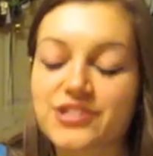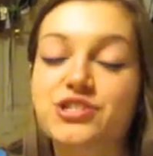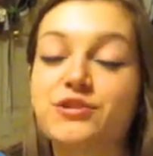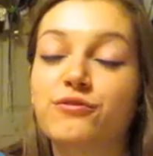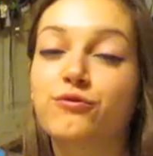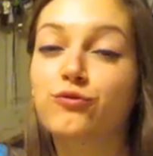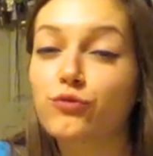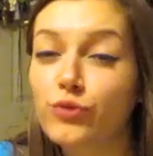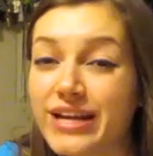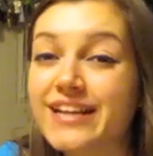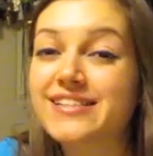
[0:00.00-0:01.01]
She
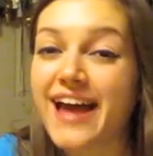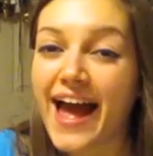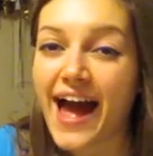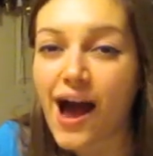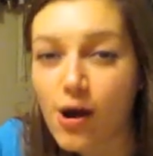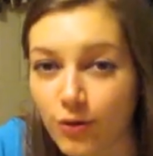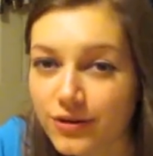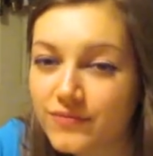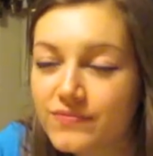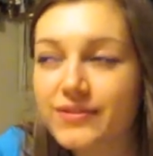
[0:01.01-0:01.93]
freaked out.